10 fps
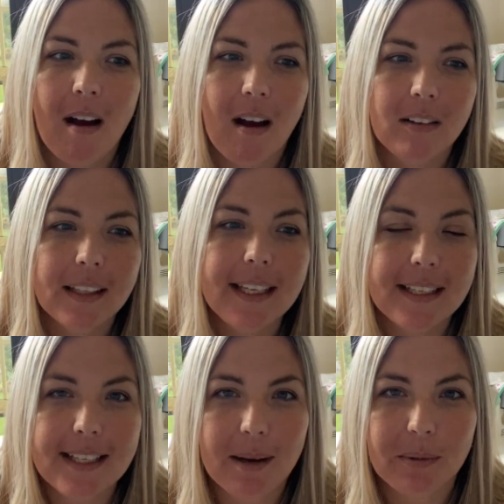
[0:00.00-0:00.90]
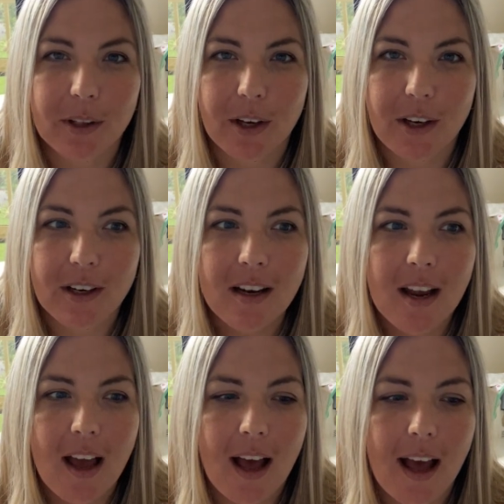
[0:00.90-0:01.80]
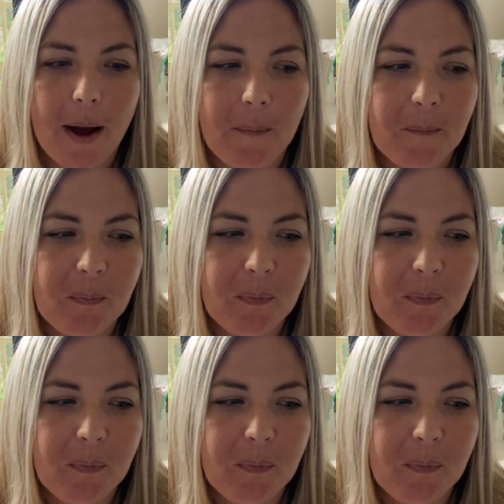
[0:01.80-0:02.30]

I'll link it down below. Yeah,